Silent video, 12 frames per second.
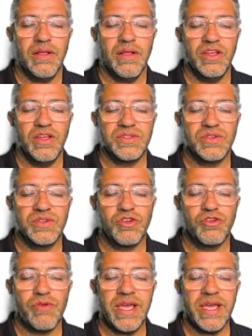that's
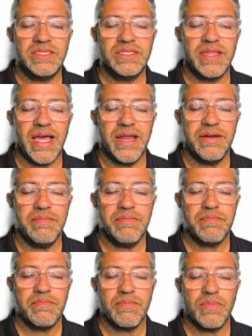greater than
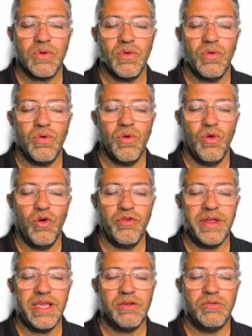
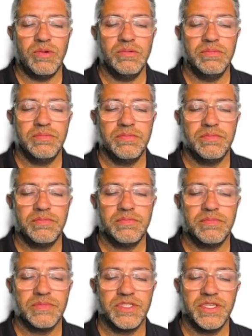or equal
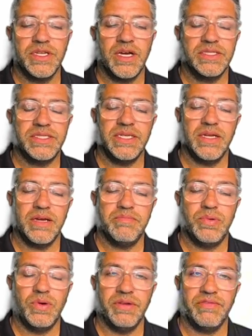to
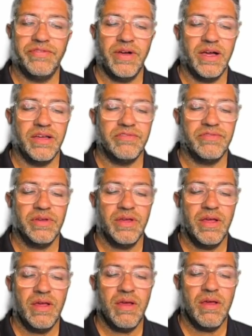99.5
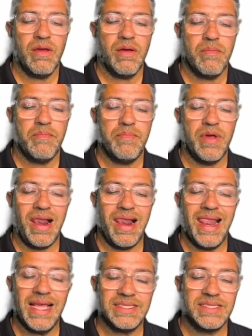but
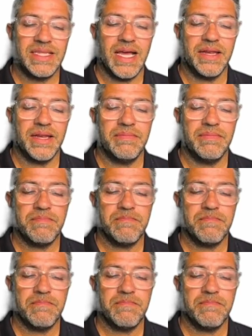less than